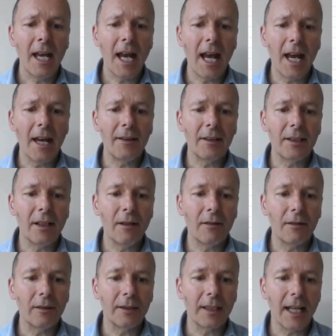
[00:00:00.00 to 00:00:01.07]
and the
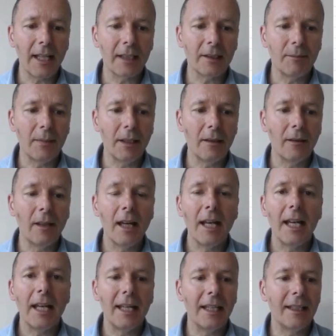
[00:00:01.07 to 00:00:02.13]
total tax bill
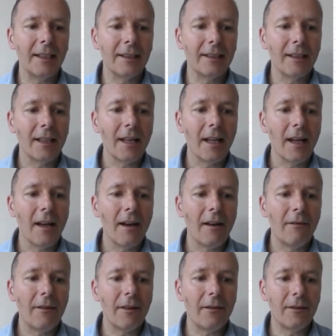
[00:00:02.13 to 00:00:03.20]
is
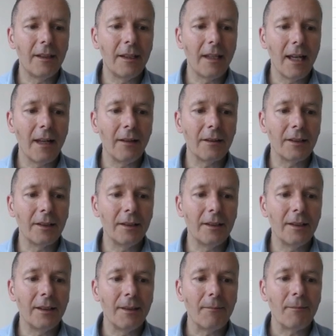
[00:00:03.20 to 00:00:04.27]
fifty
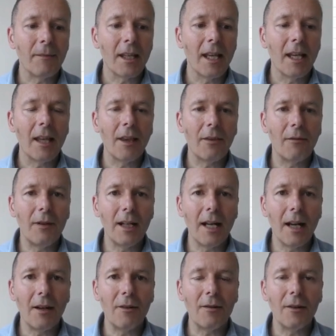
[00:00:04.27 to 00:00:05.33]
thousand three
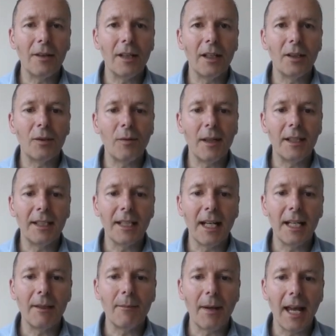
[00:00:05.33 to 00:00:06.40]
hundred and
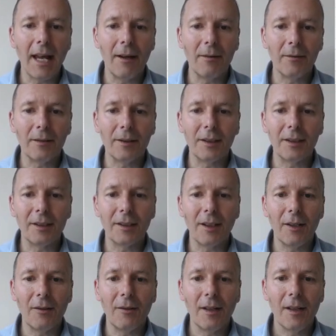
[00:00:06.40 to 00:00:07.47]
twenty-eight pounds.
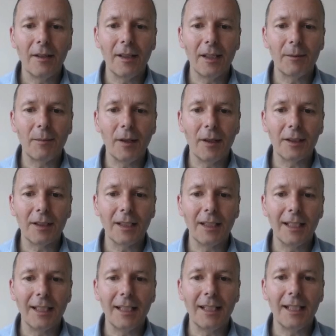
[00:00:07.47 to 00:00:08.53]
So this person
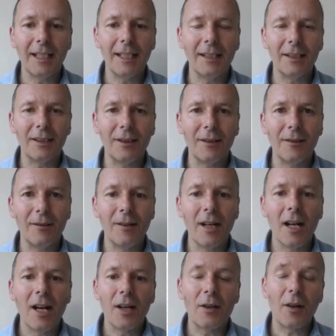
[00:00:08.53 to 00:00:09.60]
clearly needs to
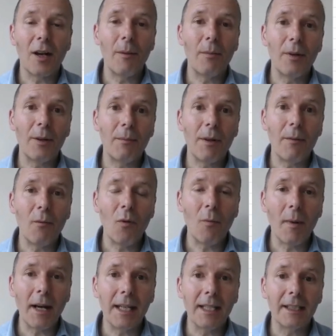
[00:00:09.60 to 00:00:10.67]
try and put a bit more
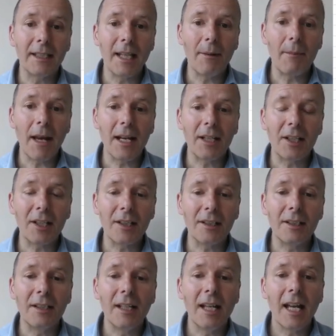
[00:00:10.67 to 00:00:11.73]
money into their
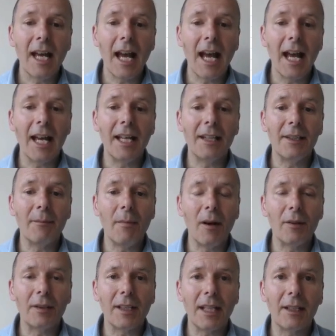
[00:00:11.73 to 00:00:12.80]
pension, and the
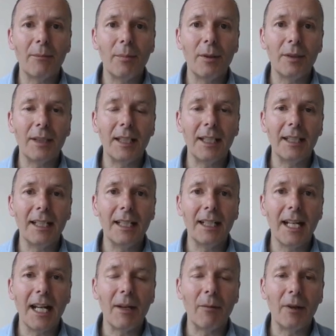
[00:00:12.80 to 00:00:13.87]
most they can put in in
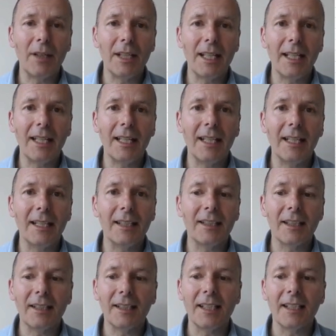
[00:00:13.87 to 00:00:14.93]
any one year is
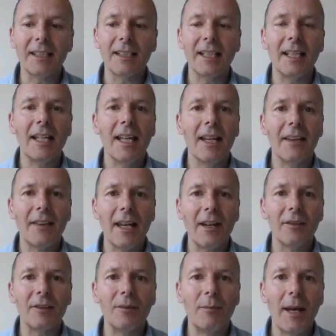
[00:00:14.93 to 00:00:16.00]
sixty
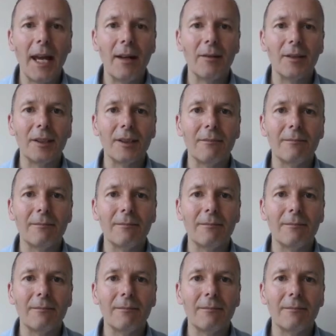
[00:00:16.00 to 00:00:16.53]
thousand pounds.